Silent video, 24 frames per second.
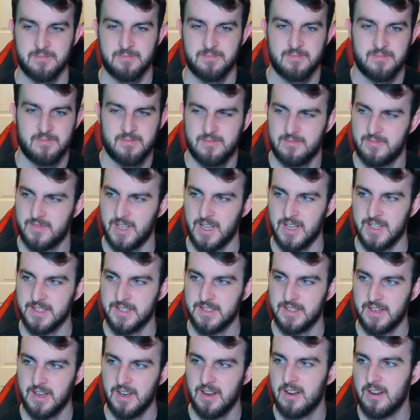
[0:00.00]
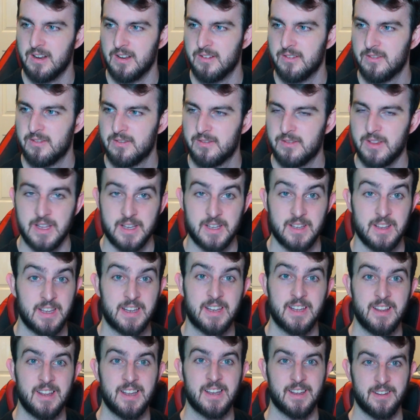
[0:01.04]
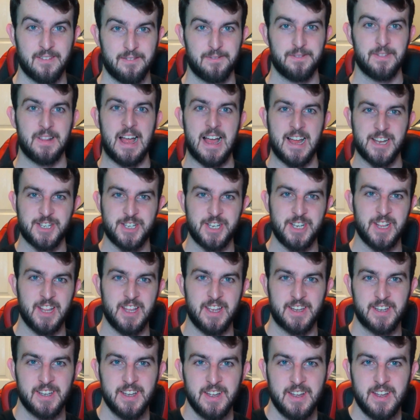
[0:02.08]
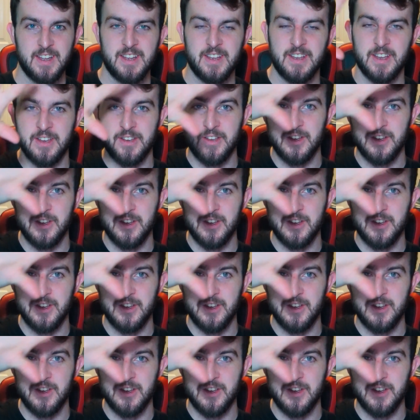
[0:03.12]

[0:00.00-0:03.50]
Just cause, I don't know. Like, like, like a flashy, like,